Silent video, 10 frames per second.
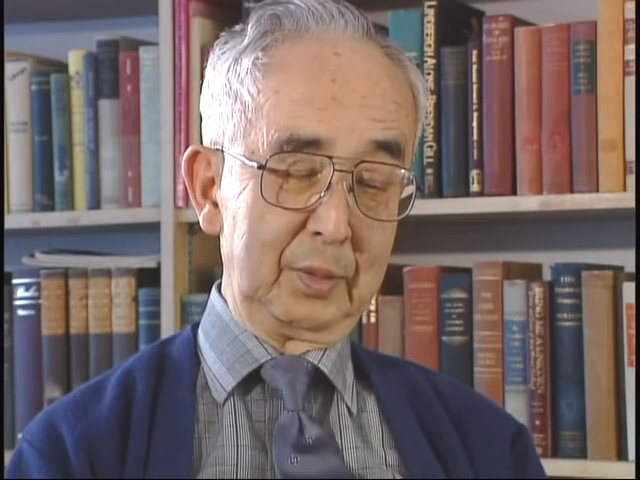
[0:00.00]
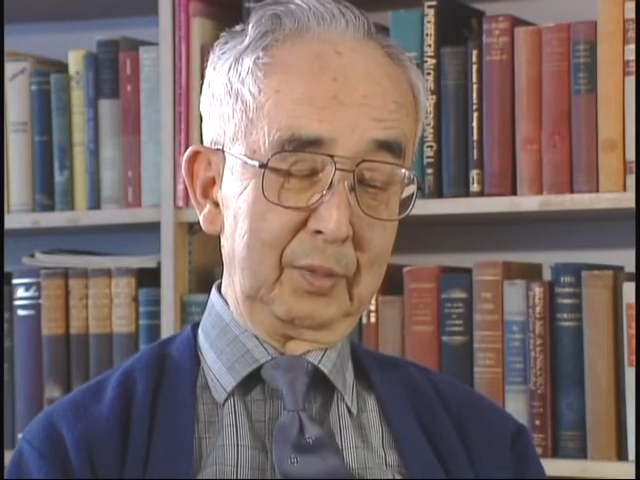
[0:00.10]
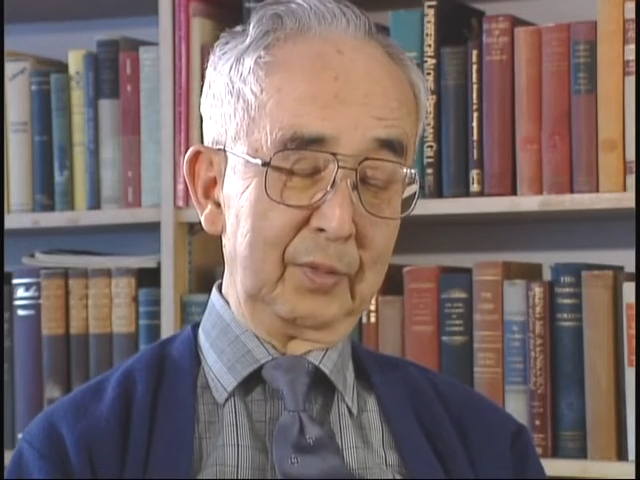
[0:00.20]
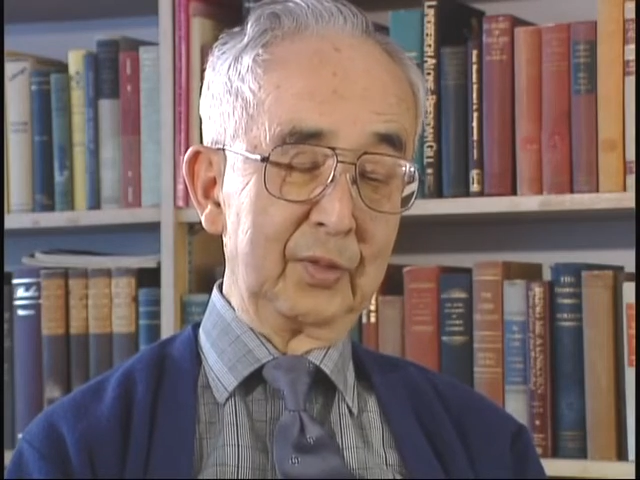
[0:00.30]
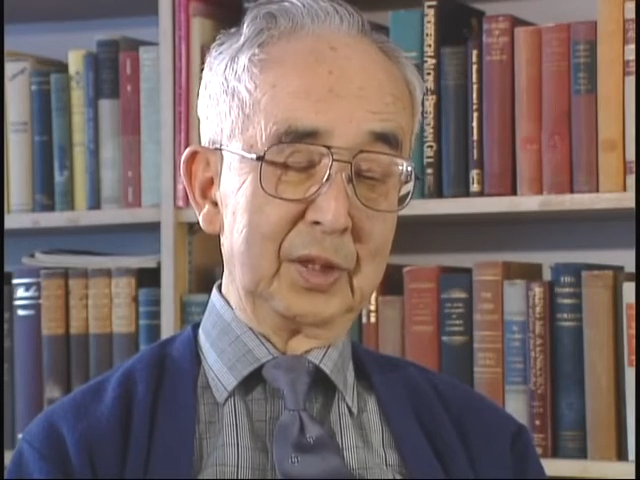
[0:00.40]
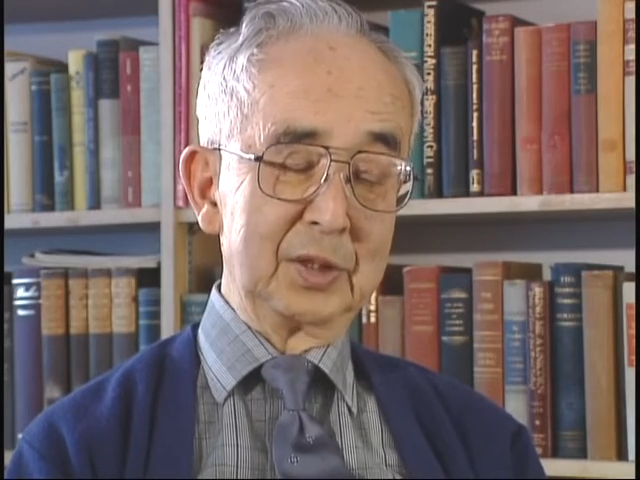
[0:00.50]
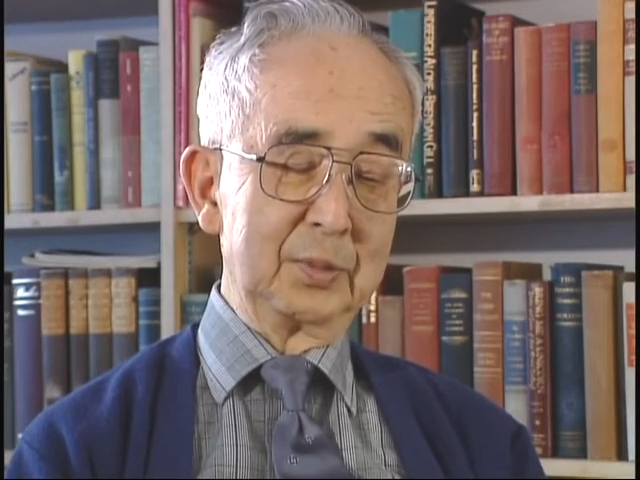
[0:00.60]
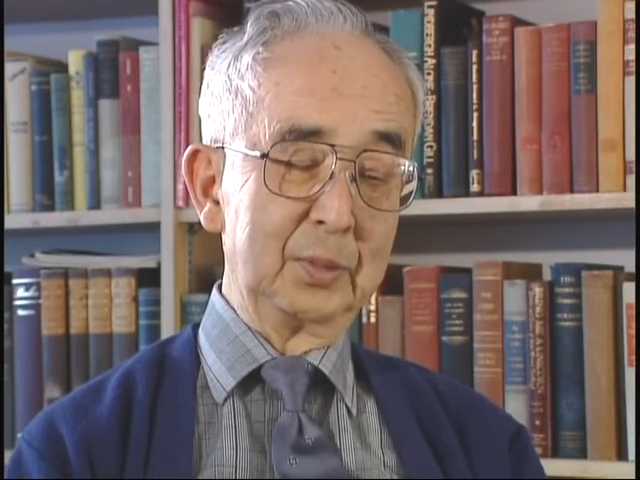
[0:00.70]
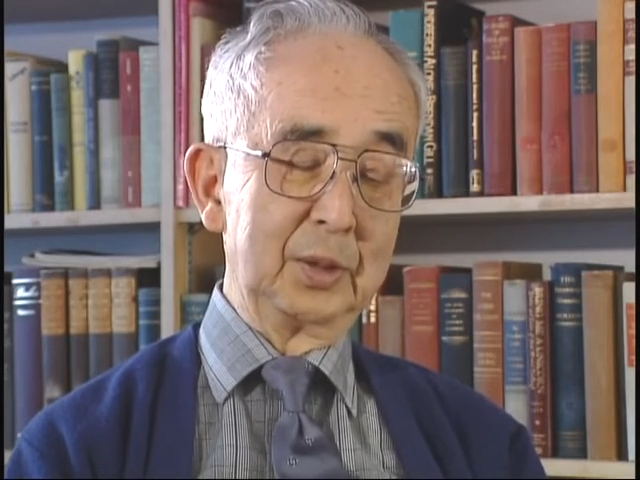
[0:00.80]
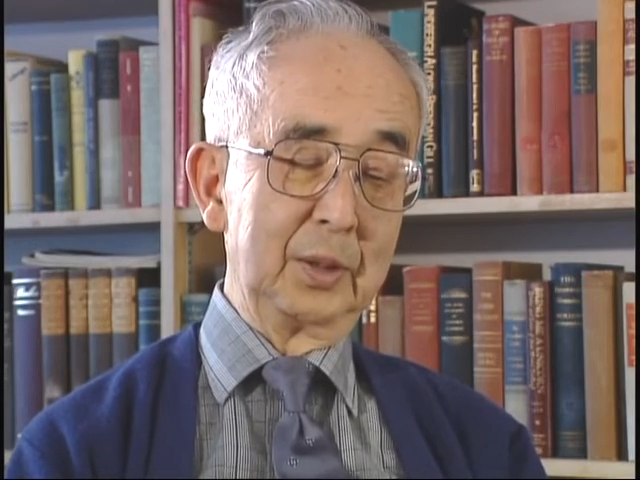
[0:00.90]

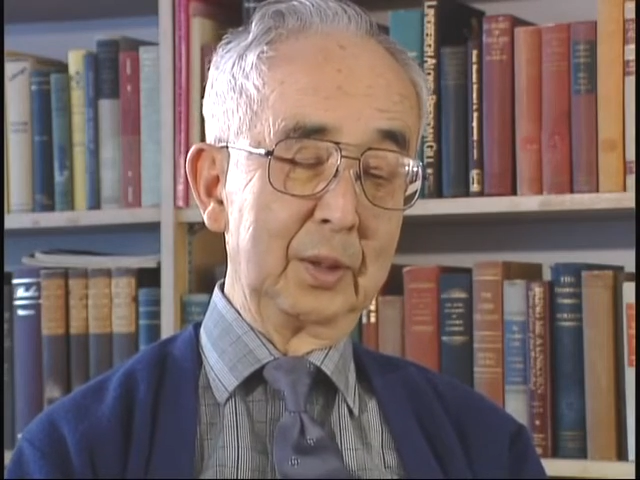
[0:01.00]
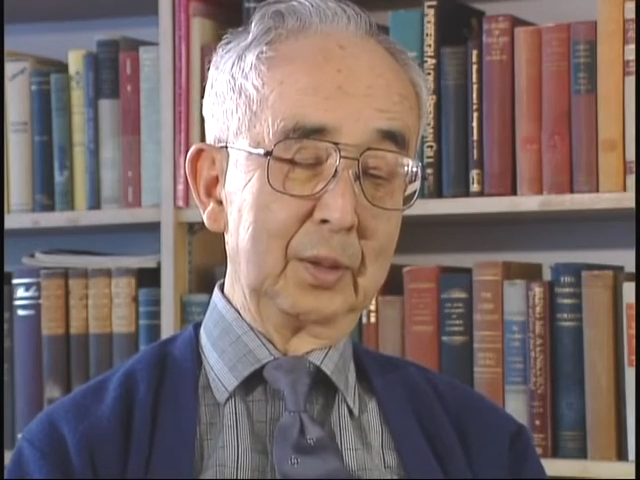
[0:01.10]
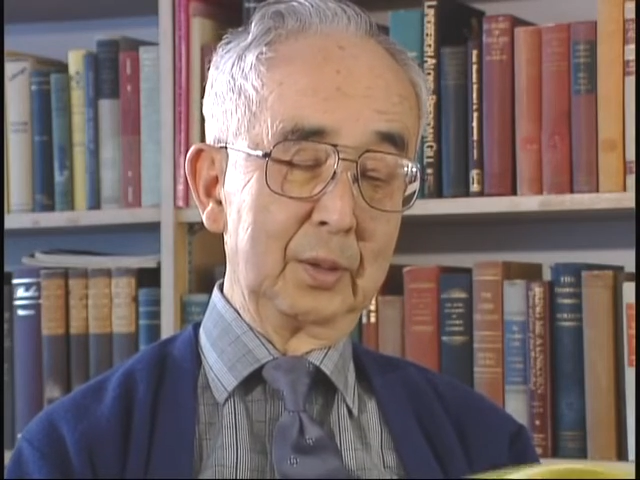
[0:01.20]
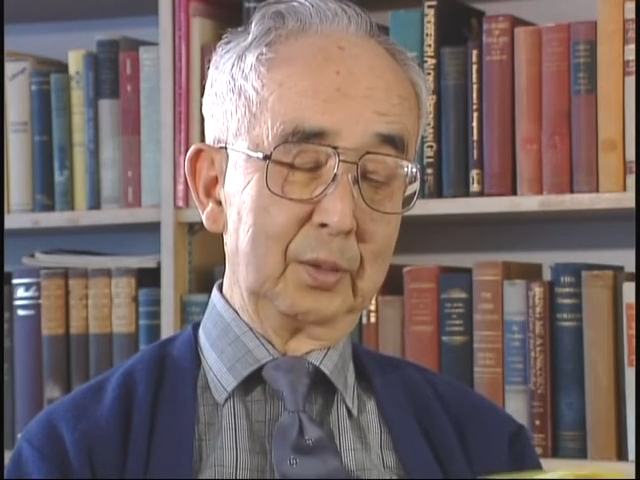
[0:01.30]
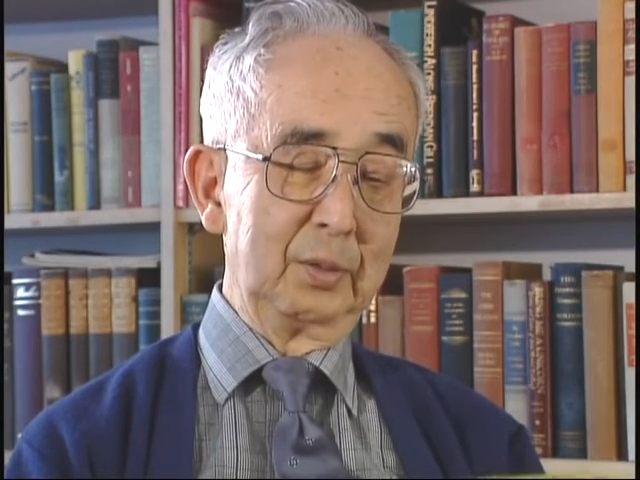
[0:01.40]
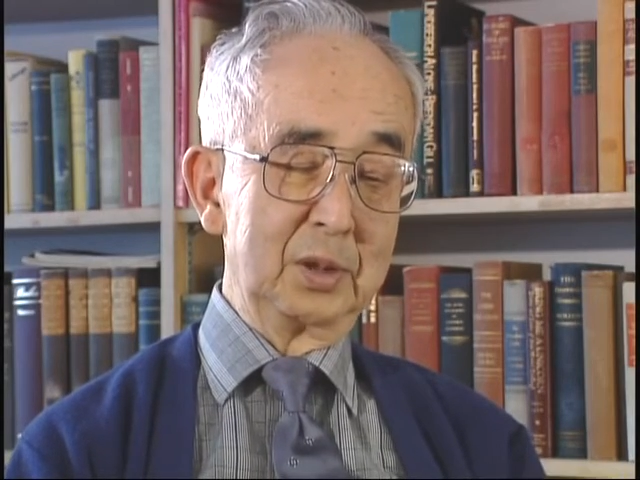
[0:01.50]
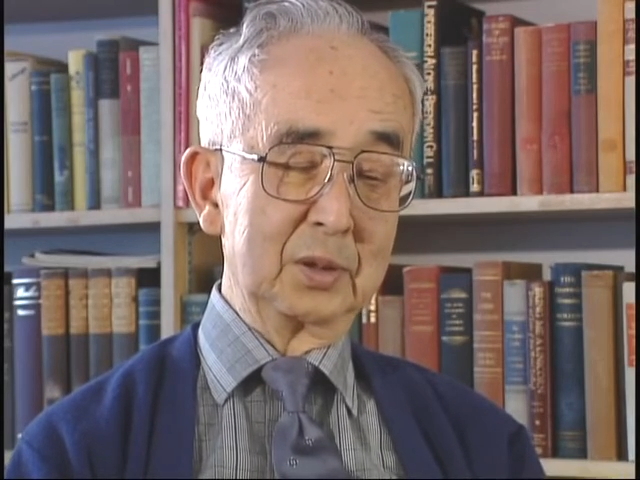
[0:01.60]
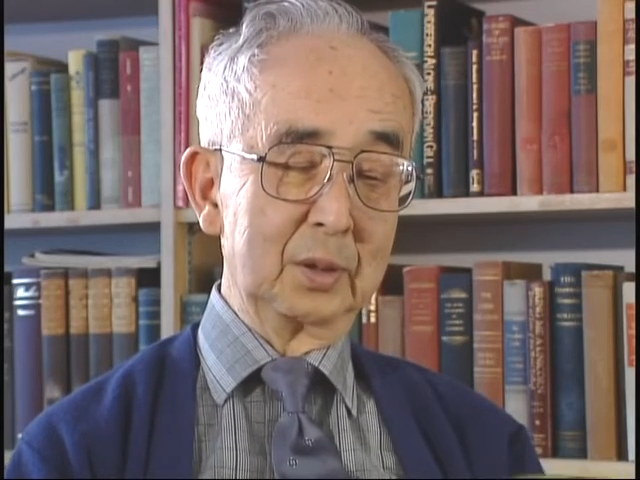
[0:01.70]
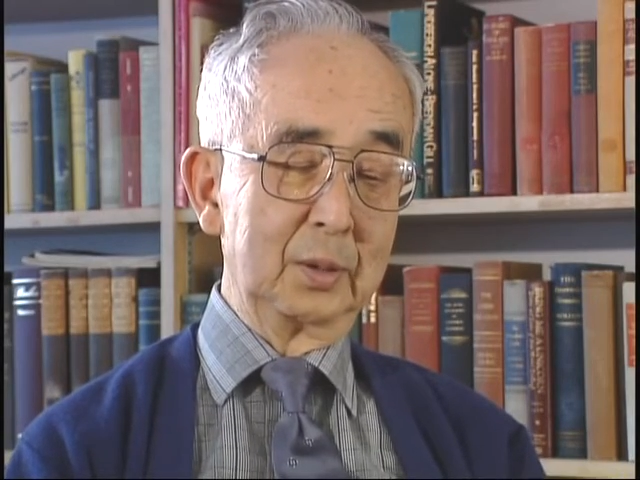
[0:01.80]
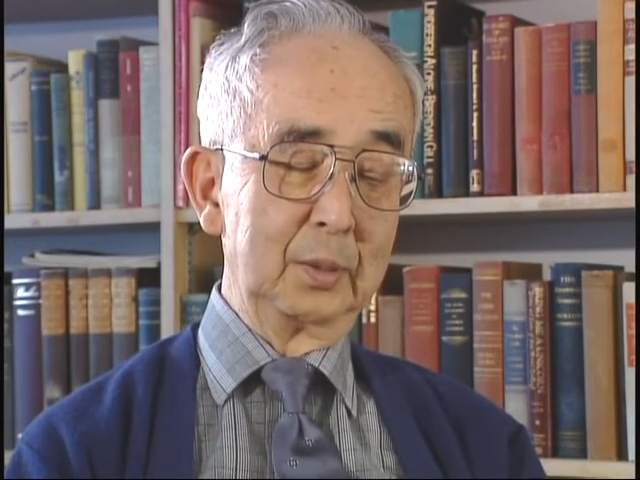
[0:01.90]
revised my
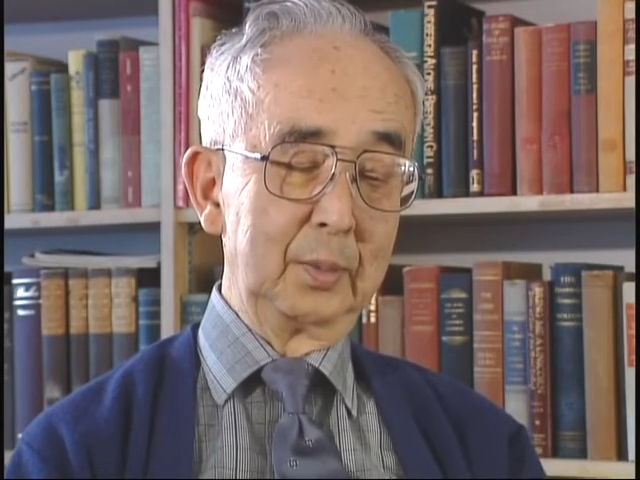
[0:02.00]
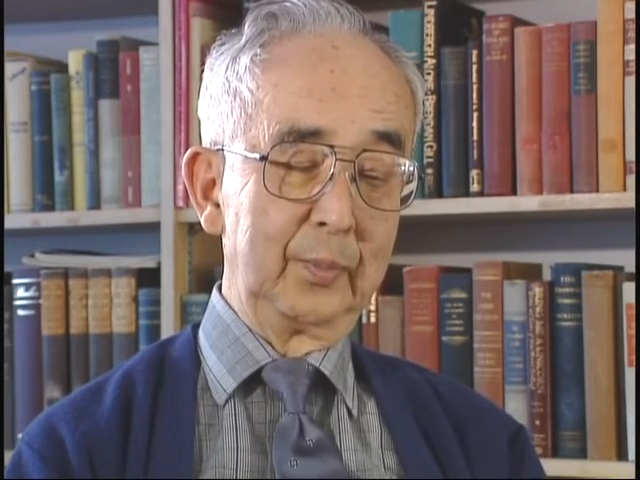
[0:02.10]
original